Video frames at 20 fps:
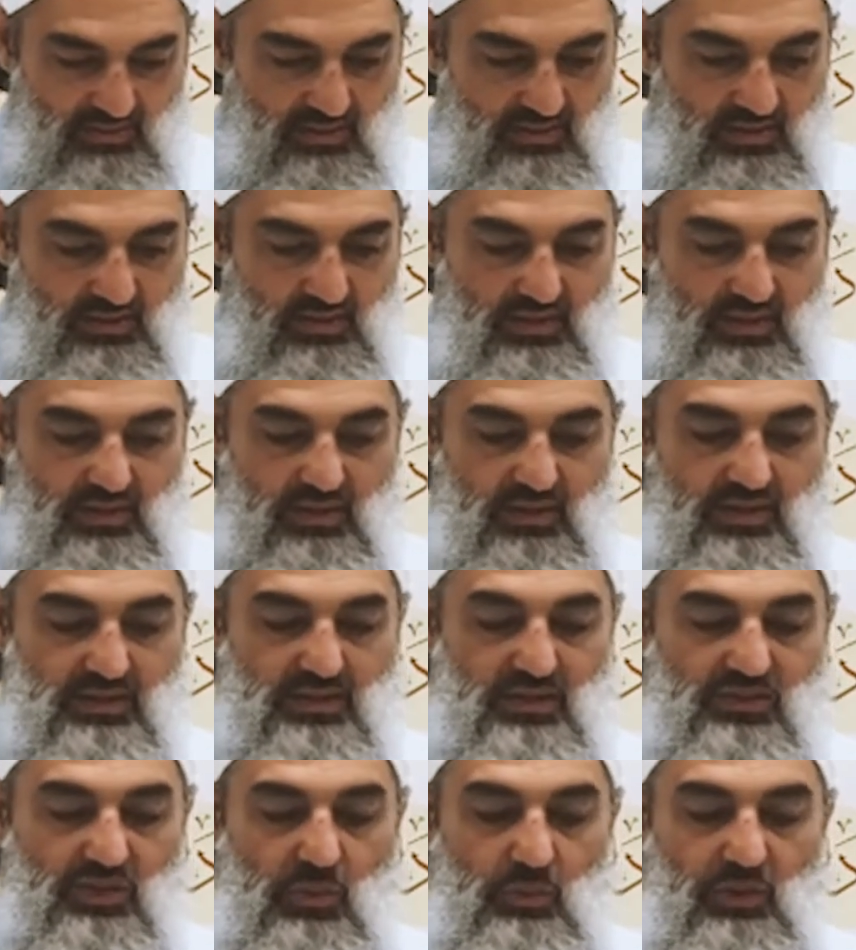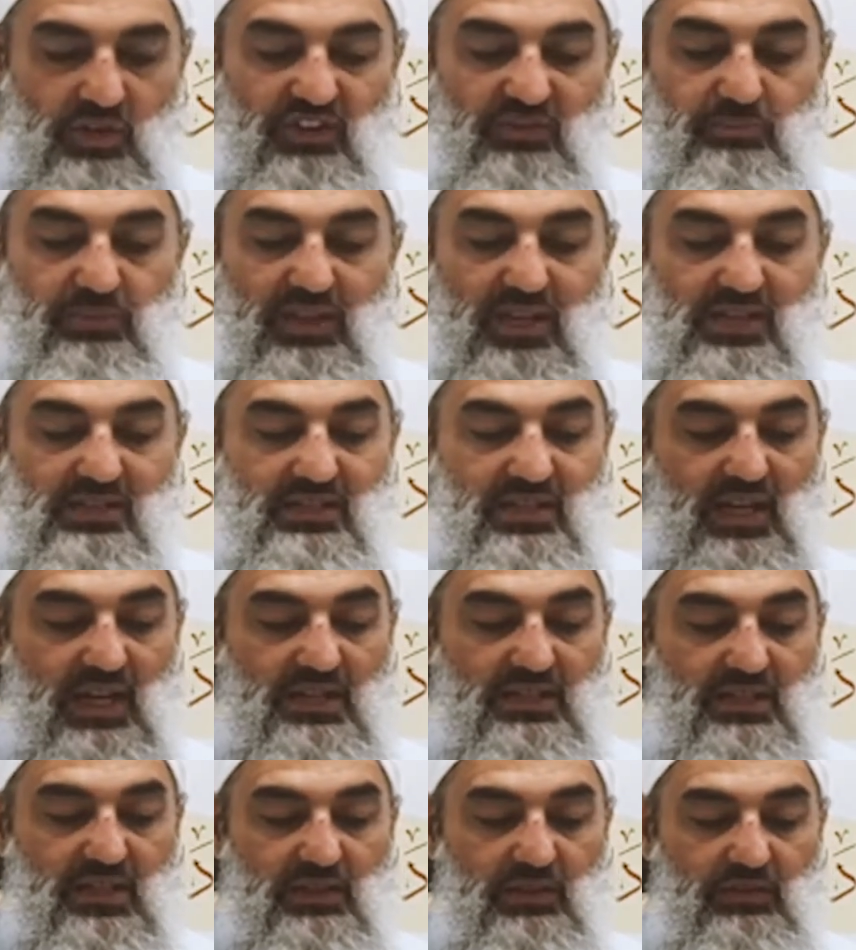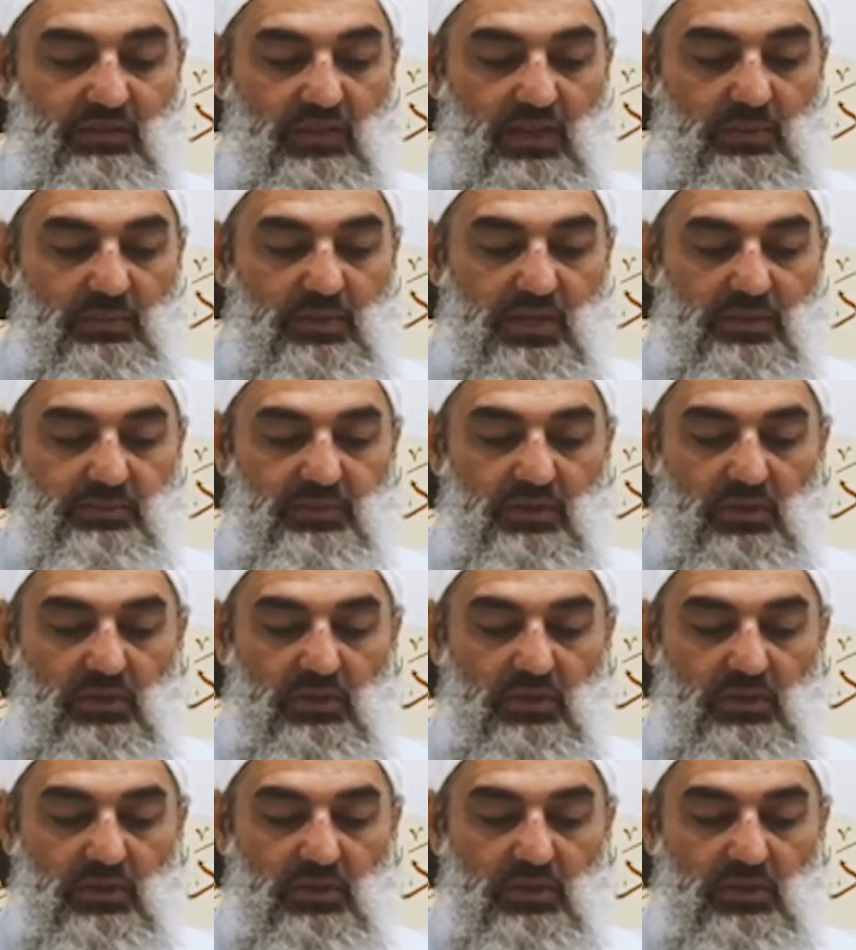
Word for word: No. He says, "I would have placed the hadith of Umar ibn